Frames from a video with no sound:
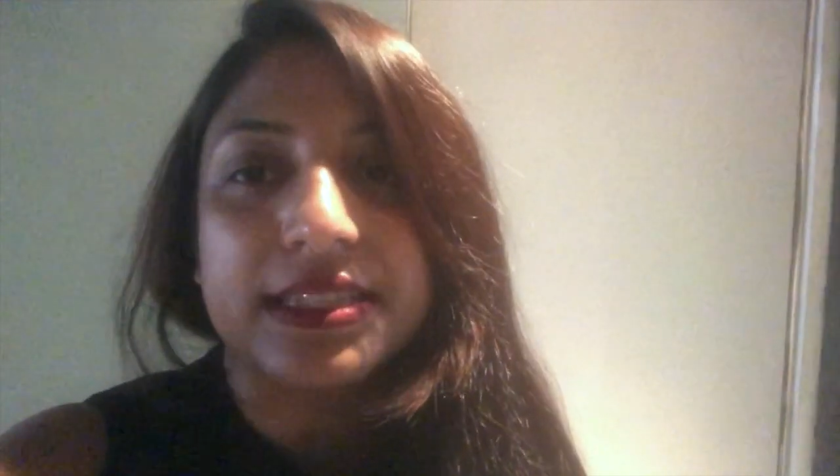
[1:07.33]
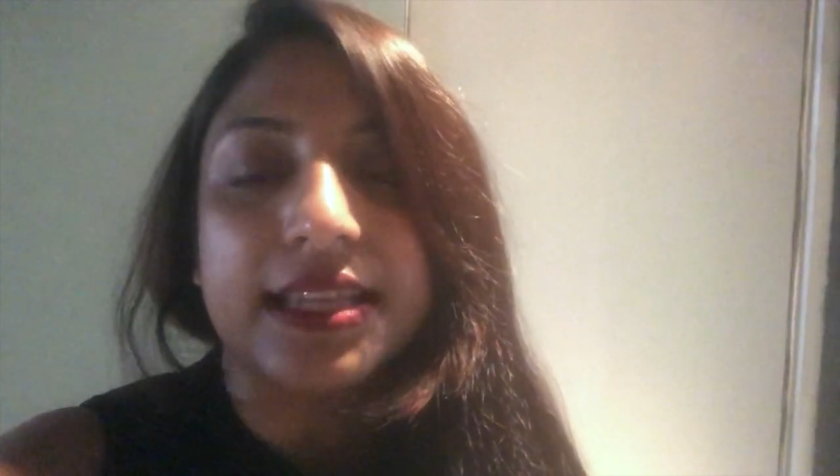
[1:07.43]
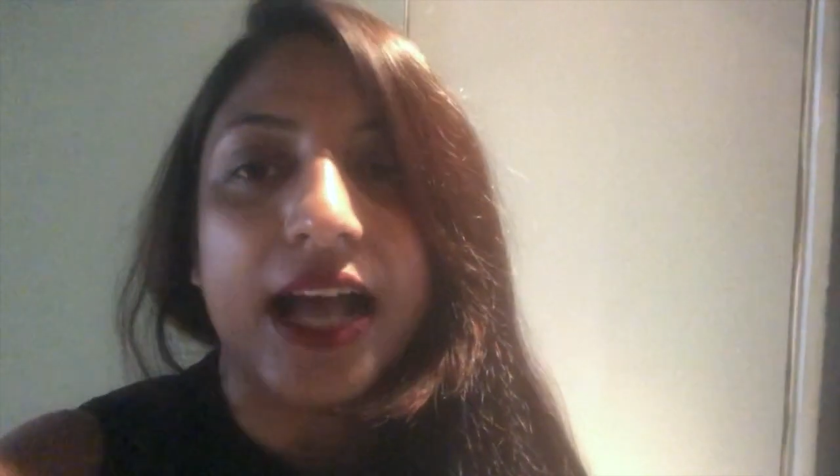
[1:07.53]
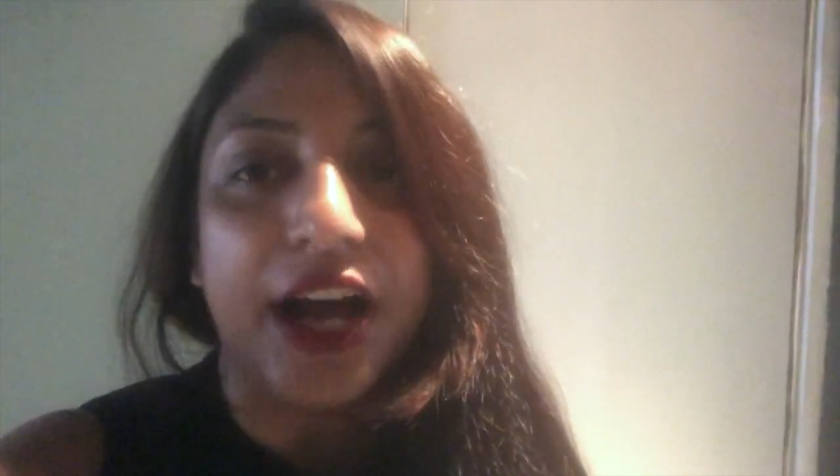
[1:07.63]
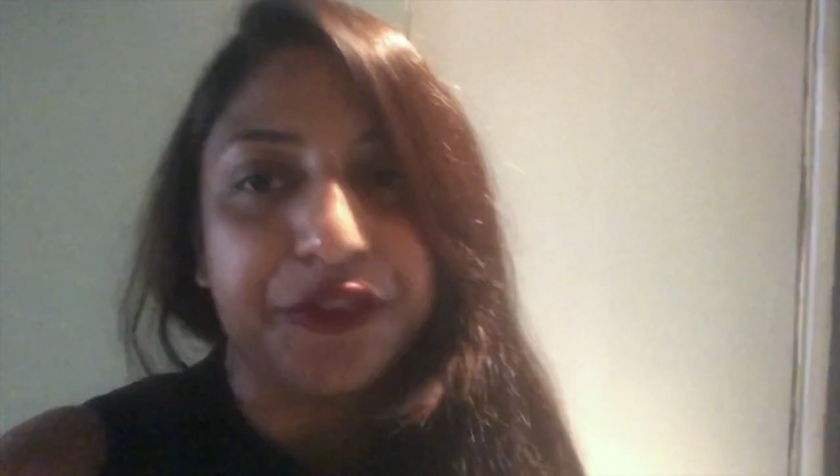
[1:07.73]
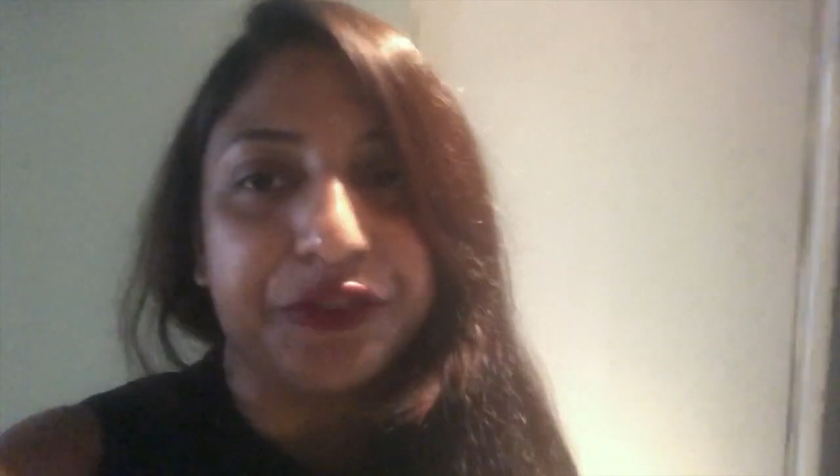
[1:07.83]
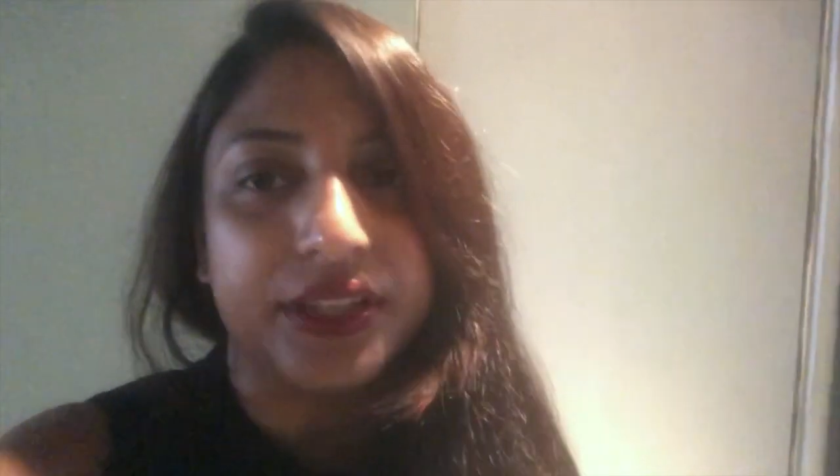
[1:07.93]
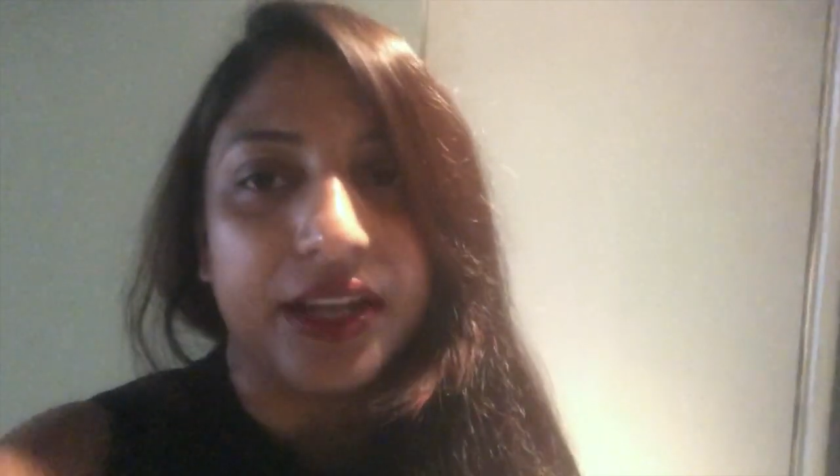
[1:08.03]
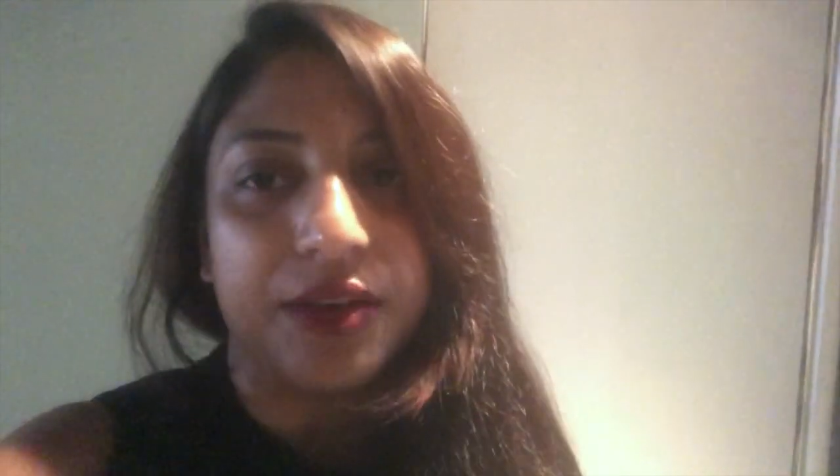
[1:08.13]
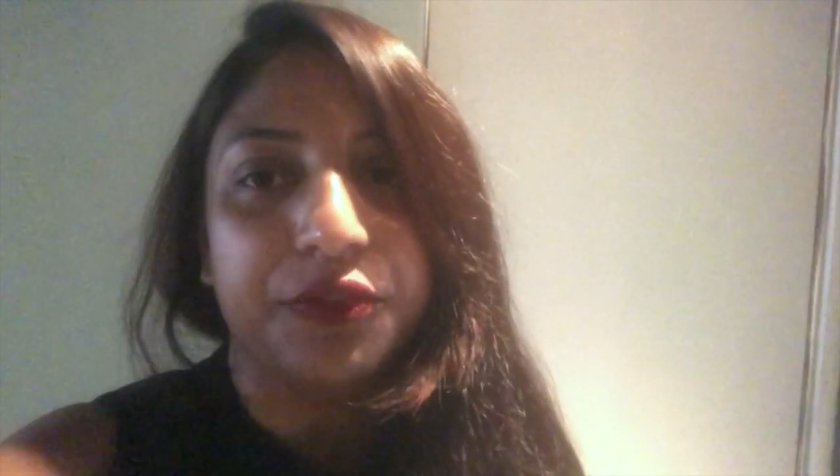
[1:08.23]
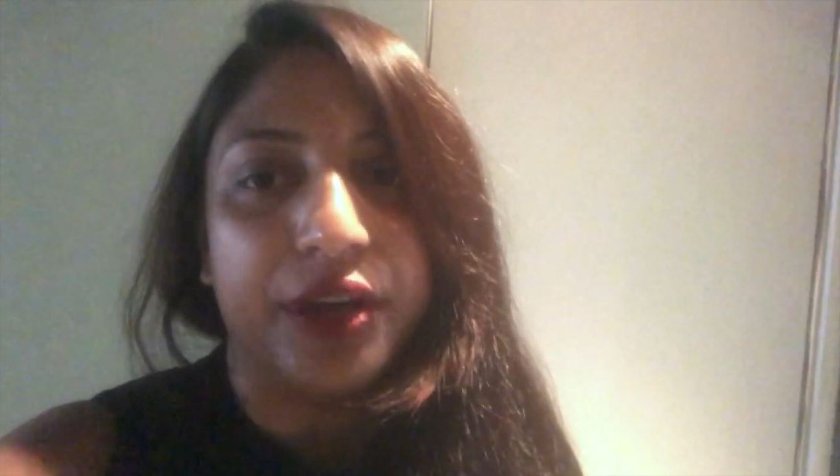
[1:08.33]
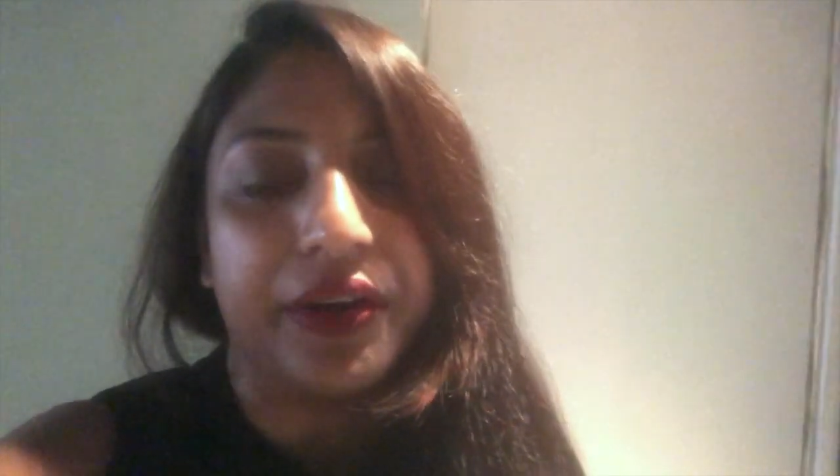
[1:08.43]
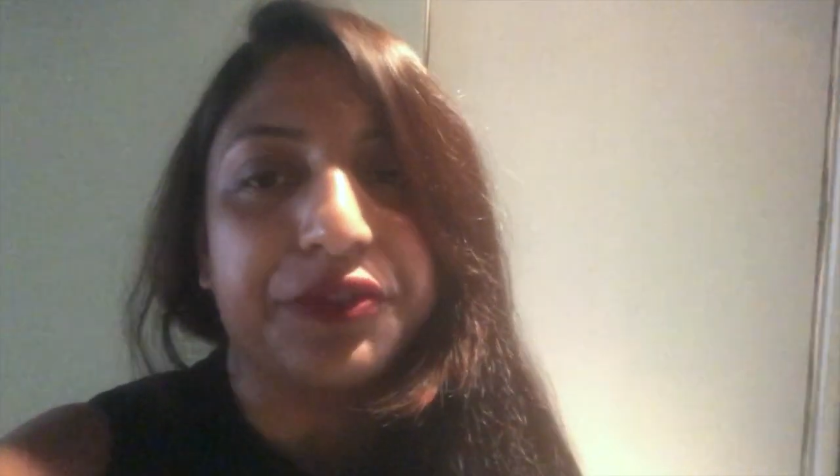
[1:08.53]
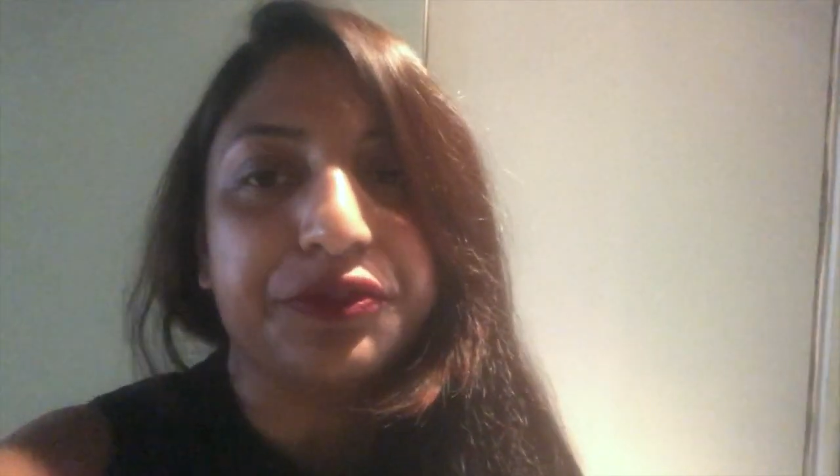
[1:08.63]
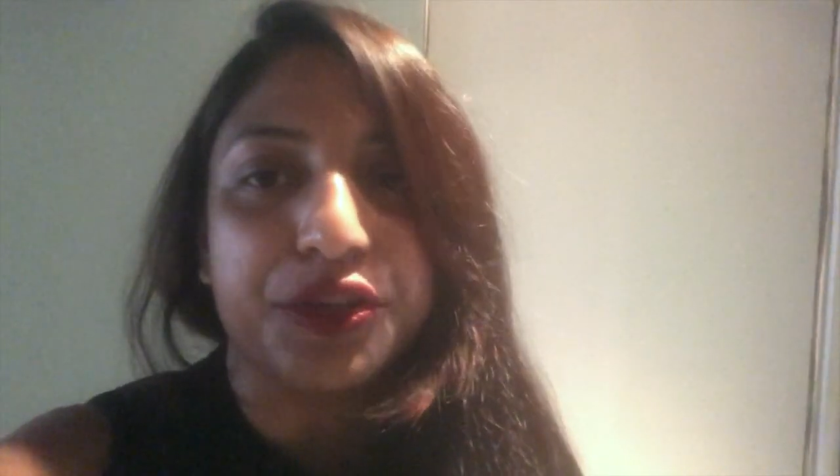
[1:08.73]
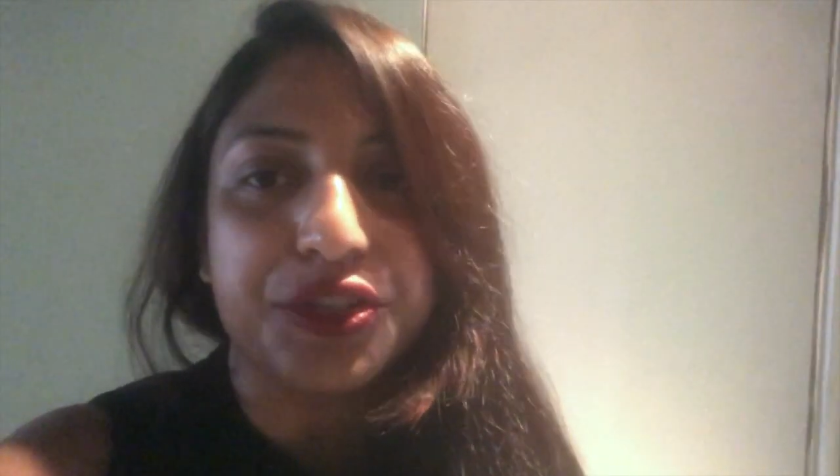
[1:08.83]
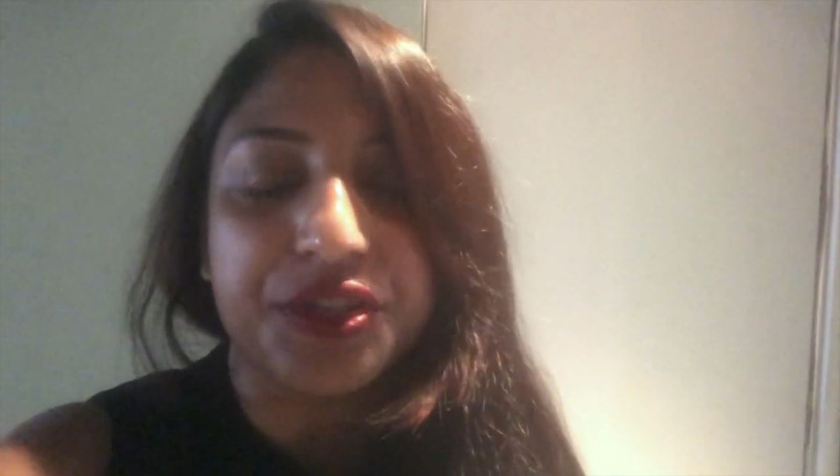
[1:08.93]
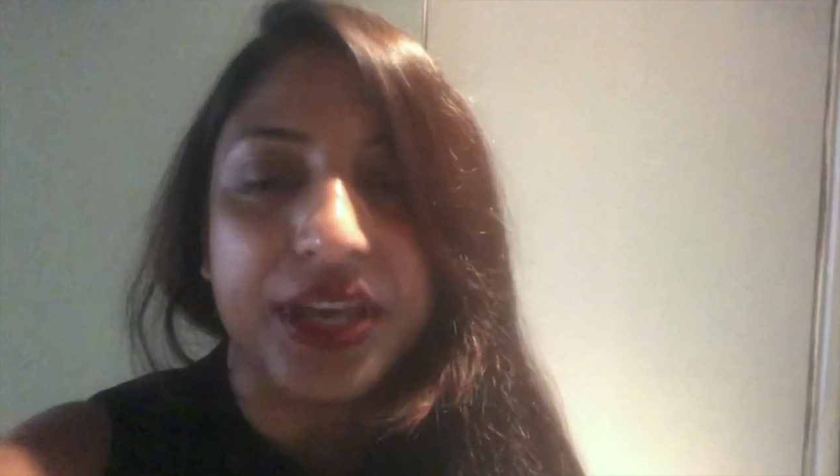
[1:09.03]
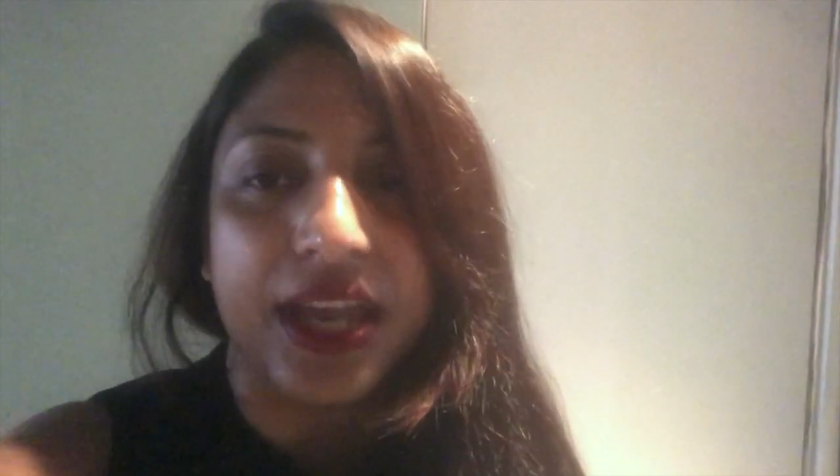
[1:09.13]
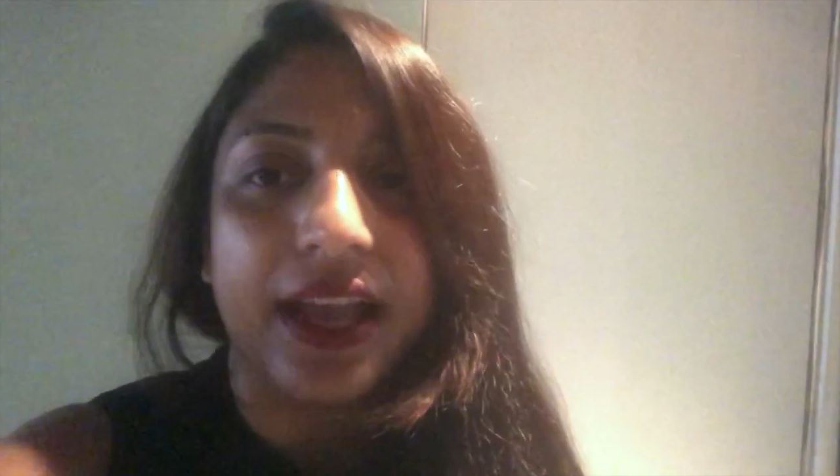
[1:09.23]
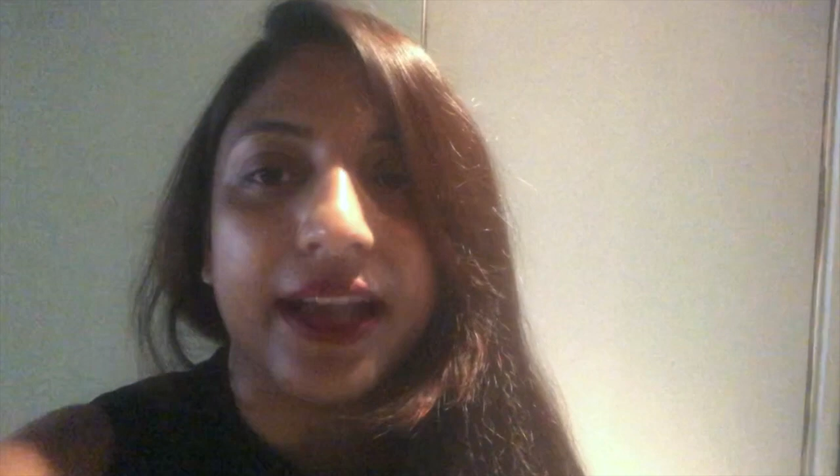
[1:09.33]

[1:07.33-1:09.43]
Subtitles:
is the outfit that I'm wearing for today.